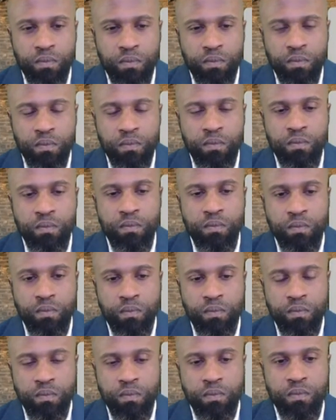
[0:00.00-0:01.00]

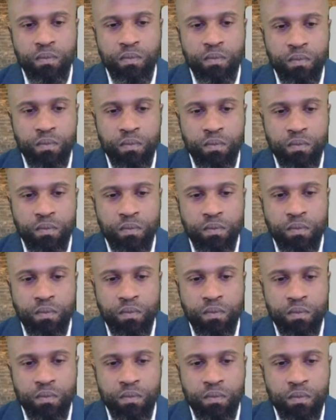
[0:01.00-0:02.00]

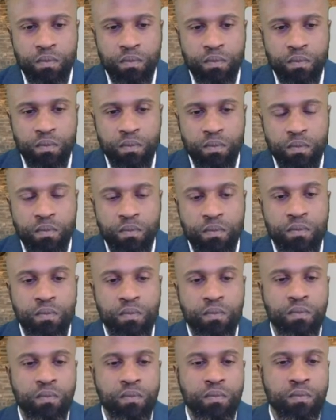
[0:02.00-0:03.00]

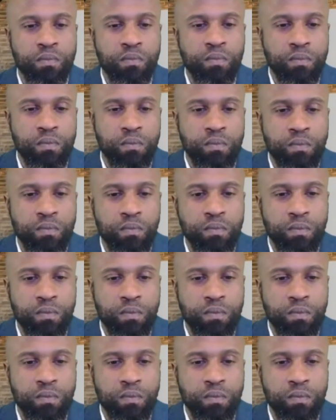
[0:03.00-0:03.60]
This person isn't speaking.